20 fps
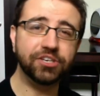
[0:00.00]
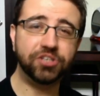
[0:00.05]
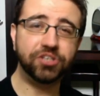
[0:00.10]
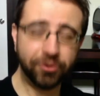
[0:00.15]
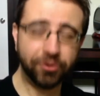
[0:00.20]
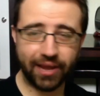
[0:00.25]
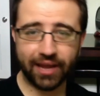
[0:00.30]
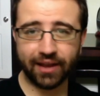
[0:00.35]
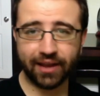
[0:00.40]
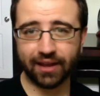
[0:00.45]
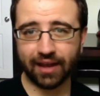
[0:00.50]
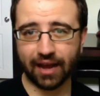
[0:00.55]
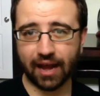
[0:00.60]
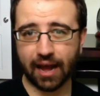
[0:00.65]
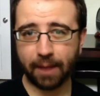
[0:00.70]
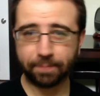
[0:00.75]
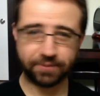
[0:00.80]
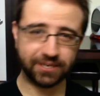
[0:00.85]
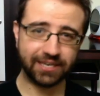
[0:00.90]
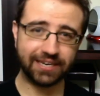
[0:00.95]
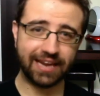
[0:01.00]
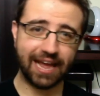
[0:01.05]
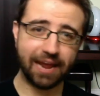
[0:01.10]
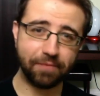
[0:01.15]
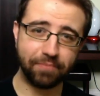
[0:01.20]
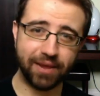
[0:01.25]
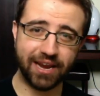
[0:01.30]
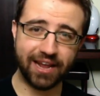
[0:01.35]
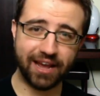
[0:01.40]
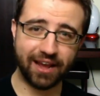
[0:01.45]
doing
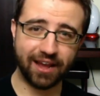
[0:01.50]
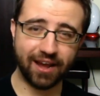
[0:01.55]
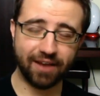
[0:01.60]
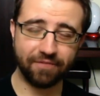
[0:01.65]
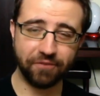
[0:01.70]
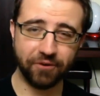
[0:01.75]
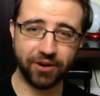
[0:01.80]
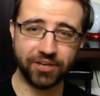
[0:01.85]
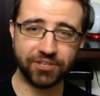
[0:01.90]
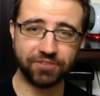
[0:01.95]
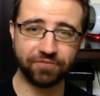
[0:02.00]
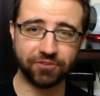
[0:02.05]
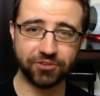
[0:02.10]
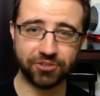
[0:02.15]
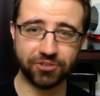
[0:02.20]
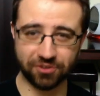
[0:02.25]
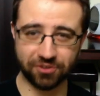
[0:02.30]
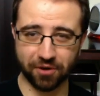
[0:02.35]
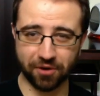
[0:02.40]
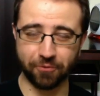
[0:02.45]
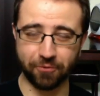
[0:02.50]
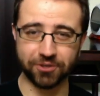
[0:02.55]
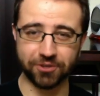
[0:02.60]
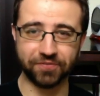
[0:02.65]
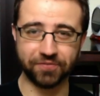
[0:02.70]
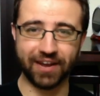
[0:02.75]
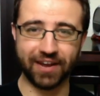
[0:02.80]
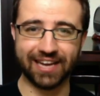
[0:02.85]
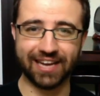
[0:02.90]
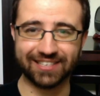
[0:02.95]
up-to-date media coverage for Star
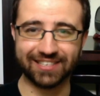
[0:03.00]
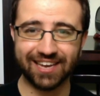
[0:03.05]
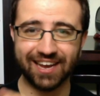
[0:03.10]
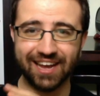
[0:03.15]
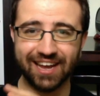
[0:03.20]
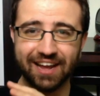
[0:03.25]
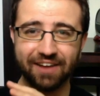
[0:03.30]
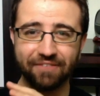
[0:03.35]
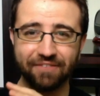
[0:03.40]
Wars fans